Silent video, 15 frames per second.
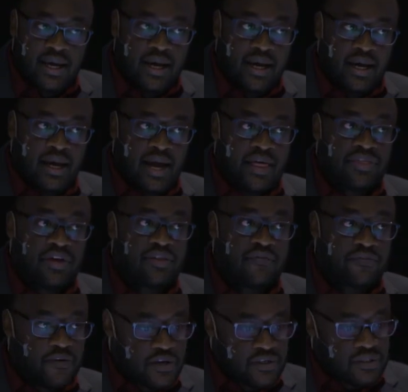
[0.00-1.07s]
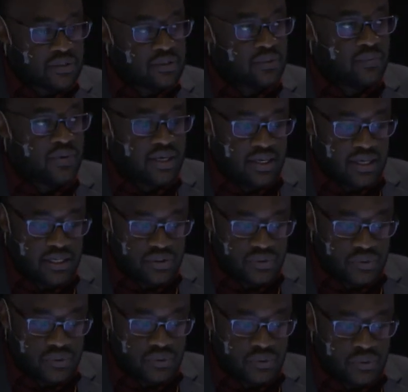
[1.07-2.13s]
Uh, I think the first really is
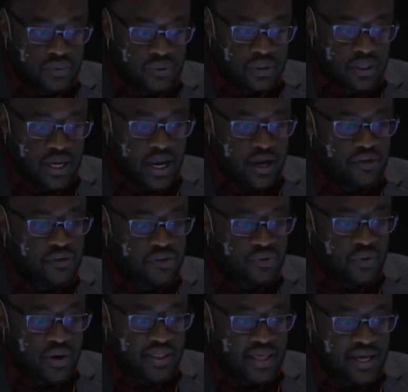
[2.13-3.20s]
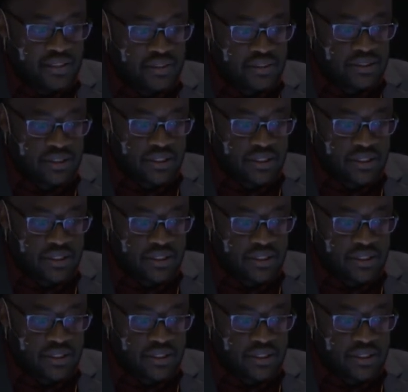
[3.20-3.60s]
to ensure that